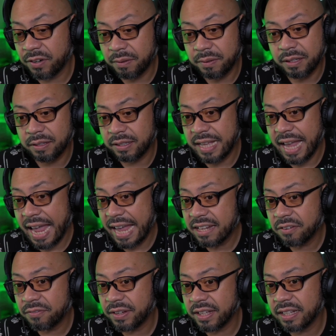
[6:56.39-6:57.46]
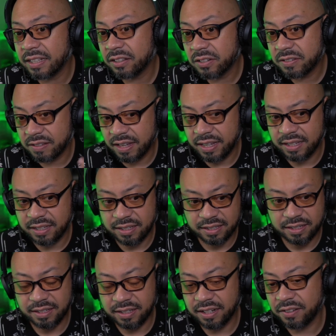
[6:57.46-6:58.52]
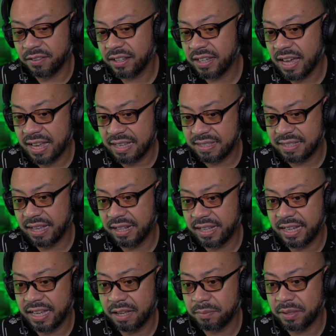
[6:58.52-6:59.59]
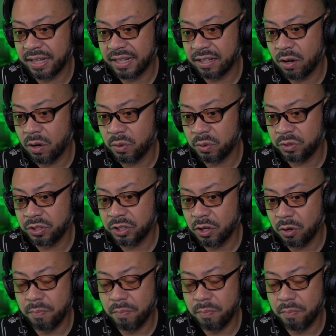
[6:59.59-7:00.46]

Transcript: From the end of it, it looks like, you know, the guy is telling him like, oh, to